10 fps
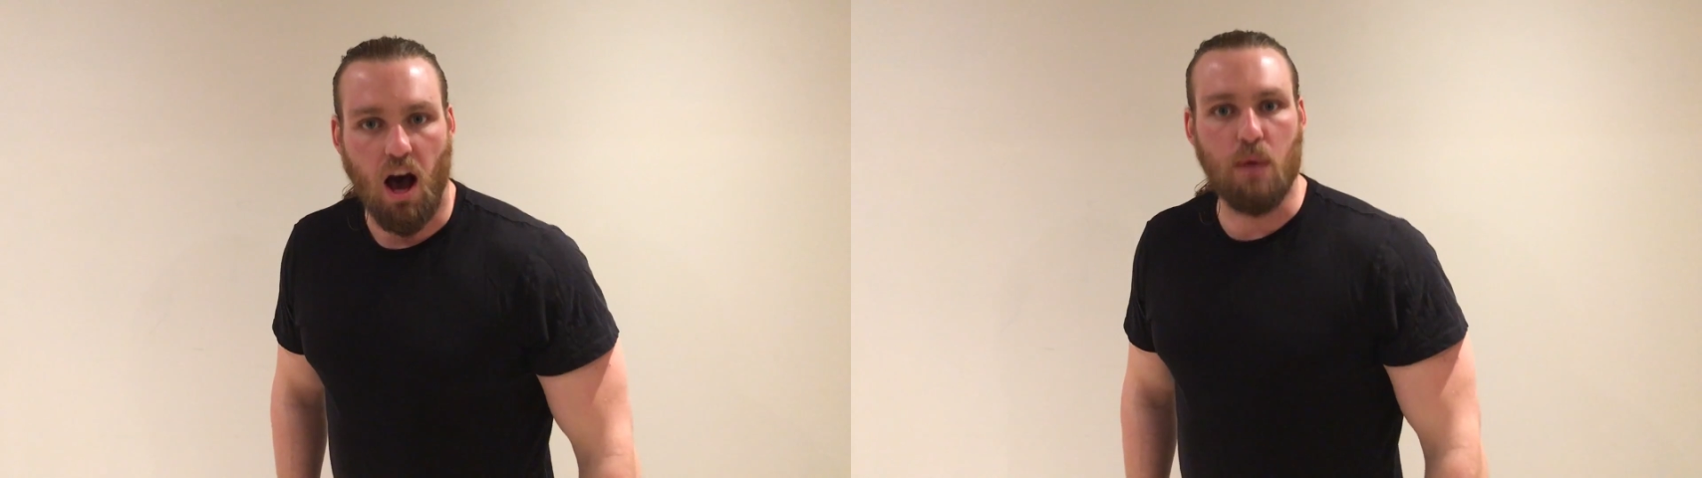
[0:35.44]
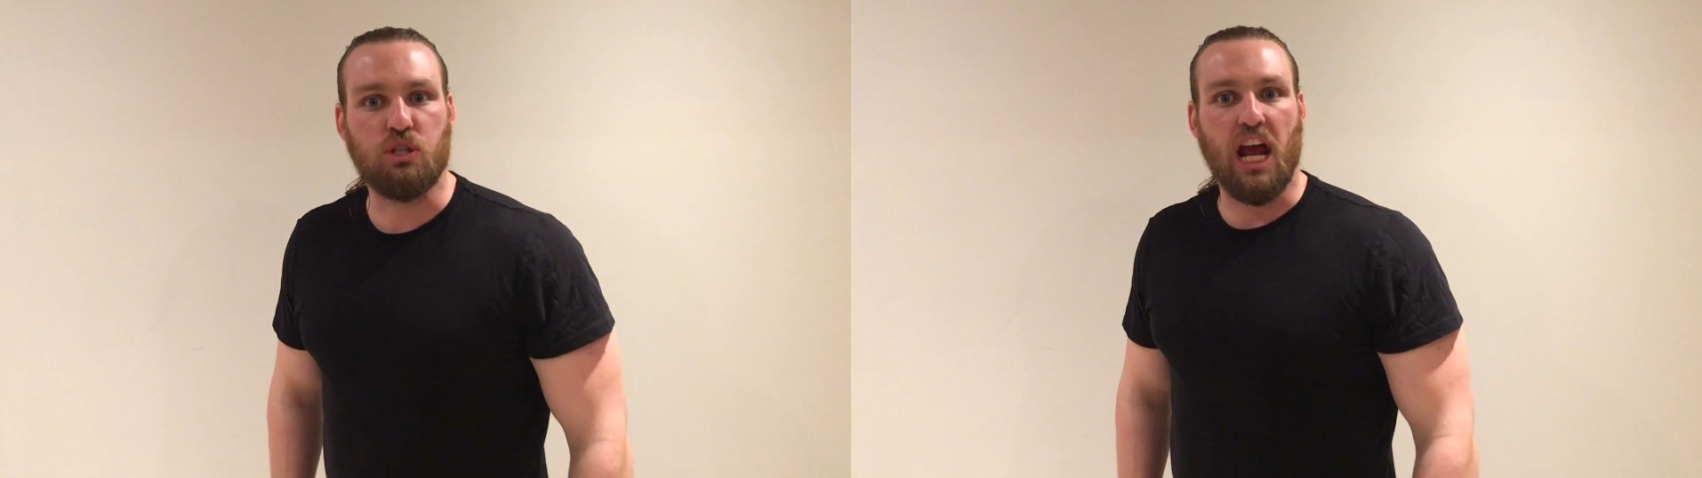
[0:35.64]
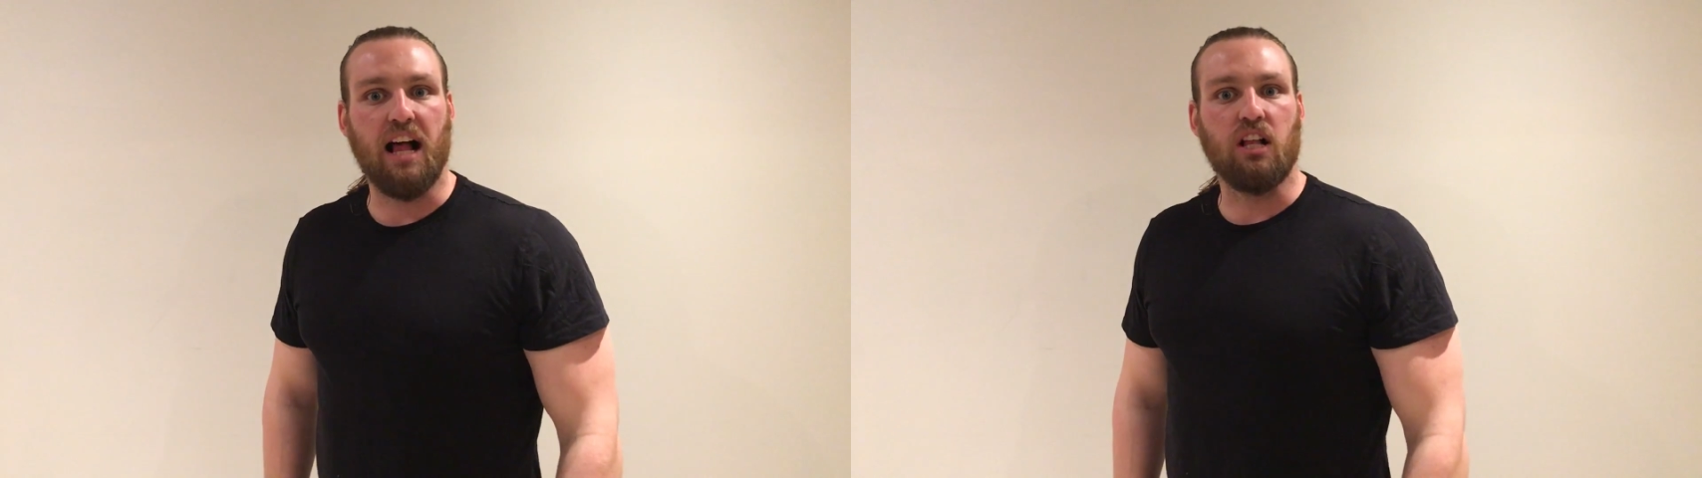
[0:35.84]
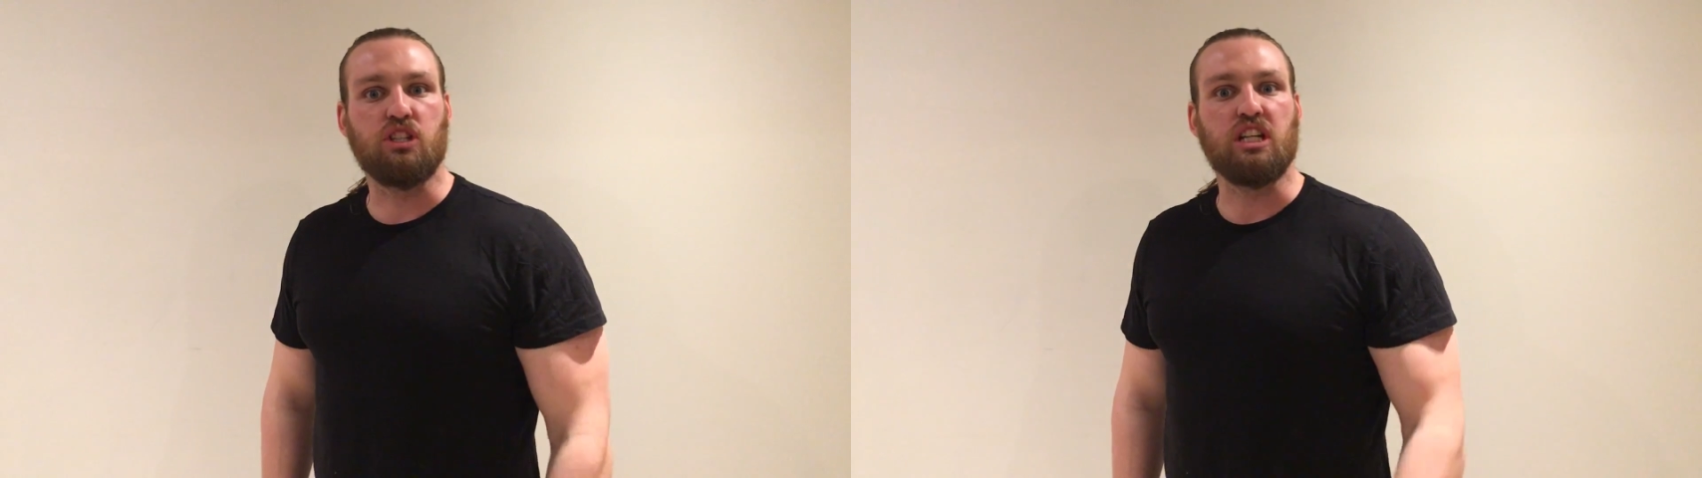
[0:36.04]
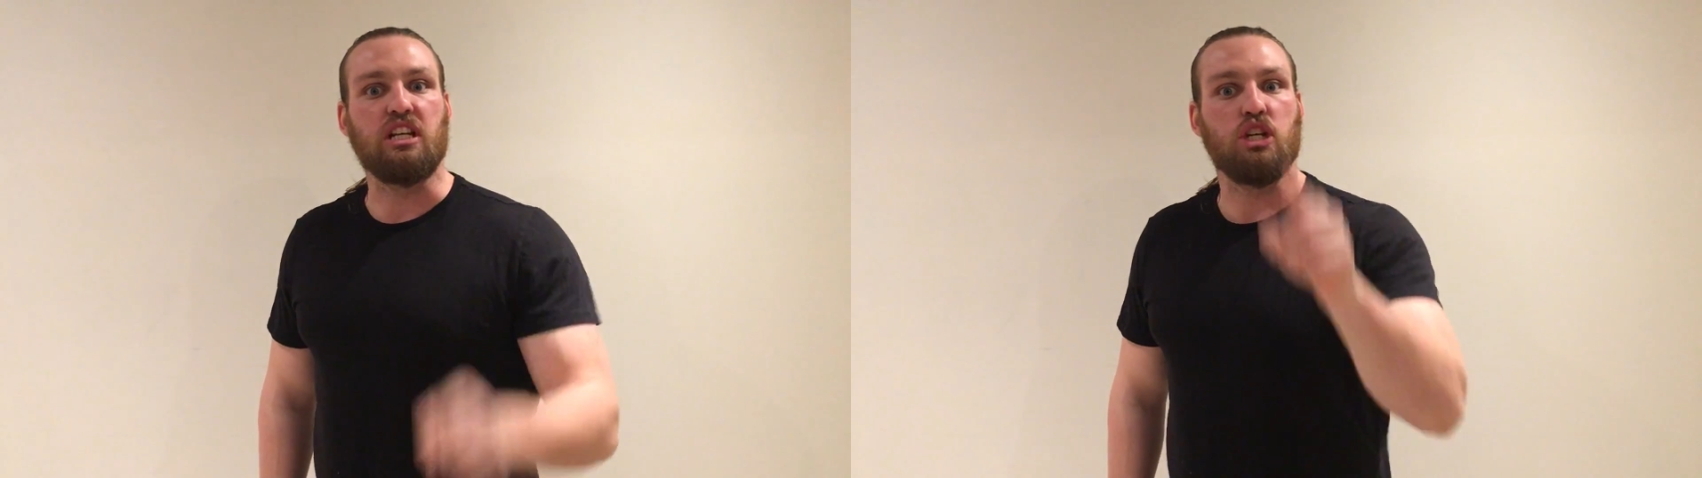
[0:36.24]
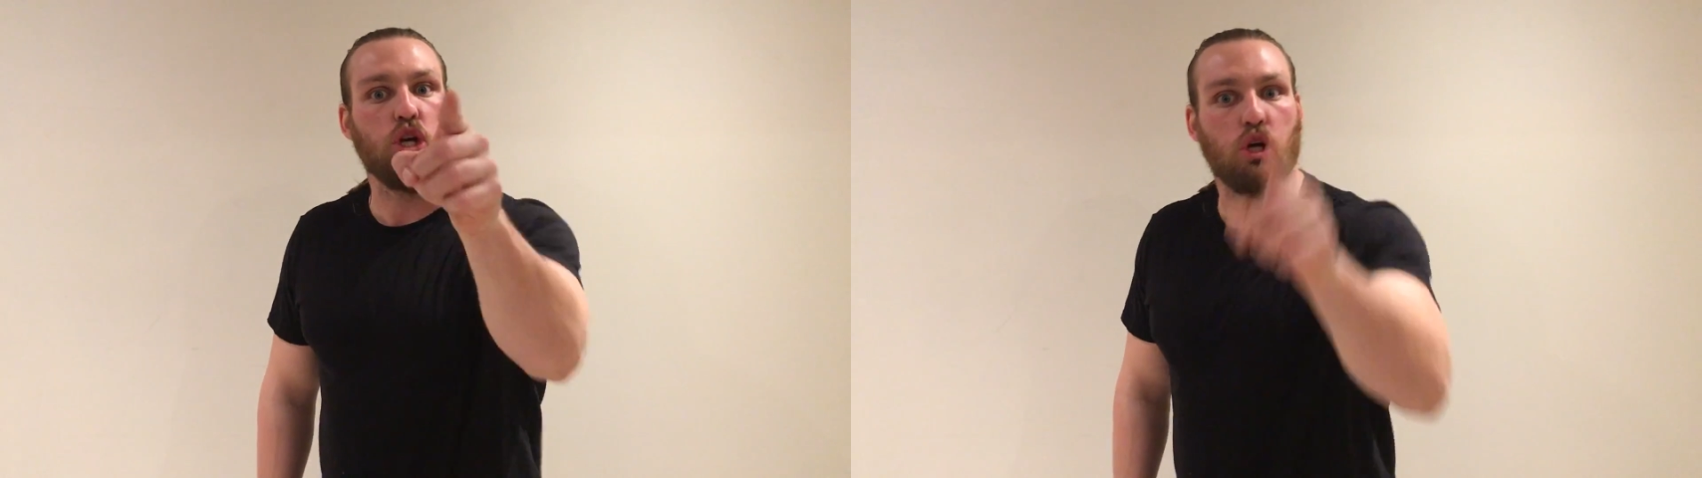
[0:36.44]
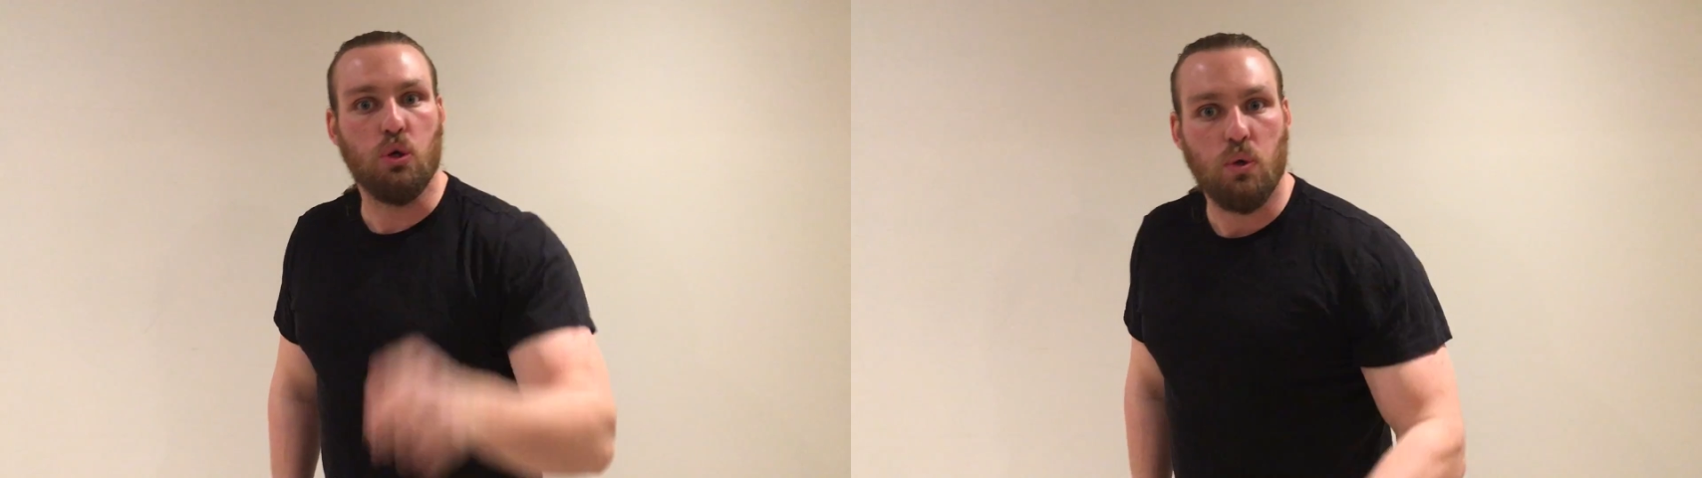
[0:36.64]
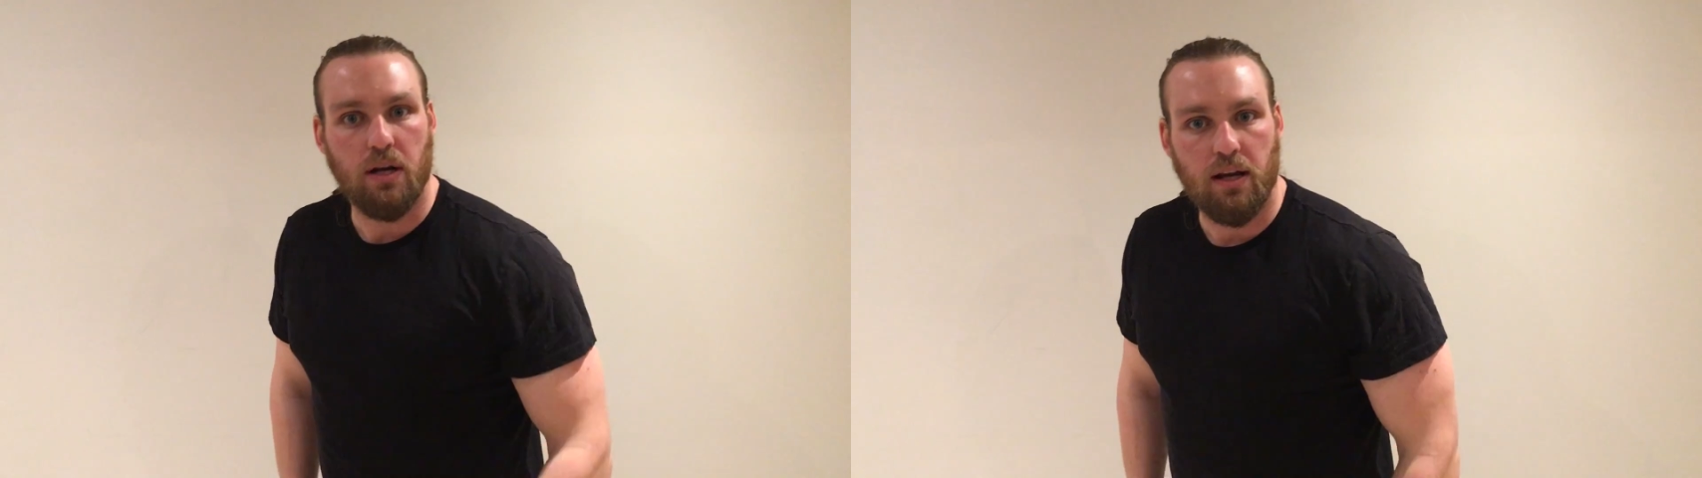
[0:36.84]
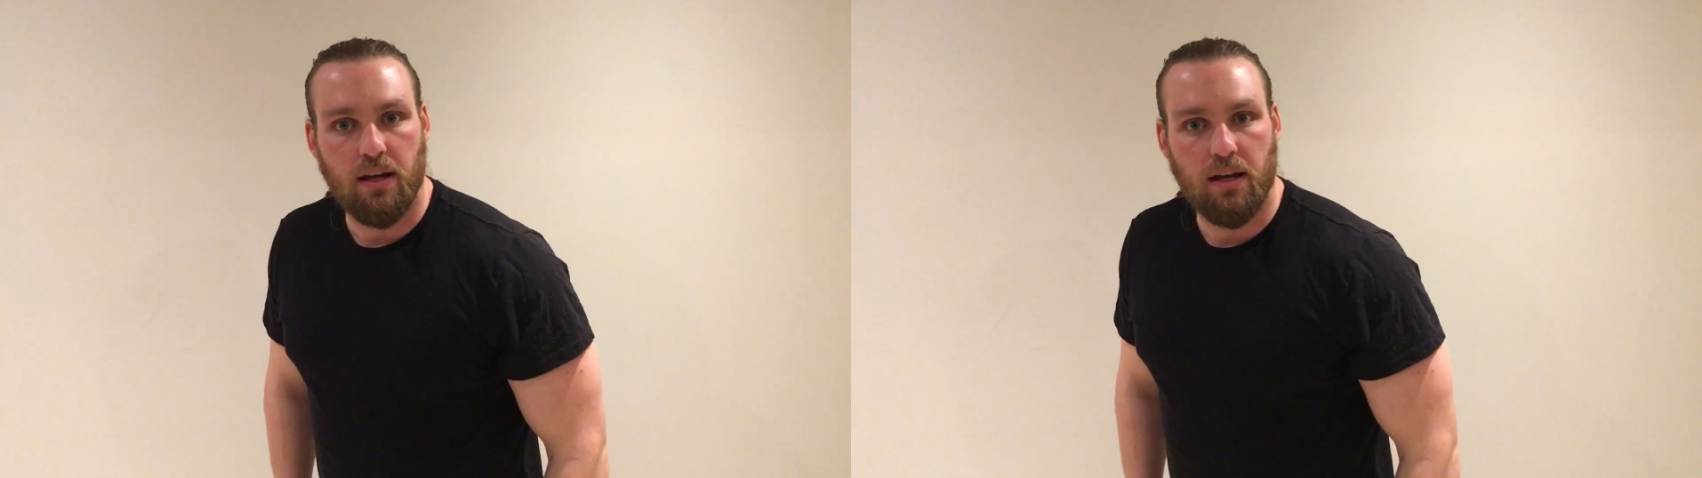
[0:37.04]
I'm challenging you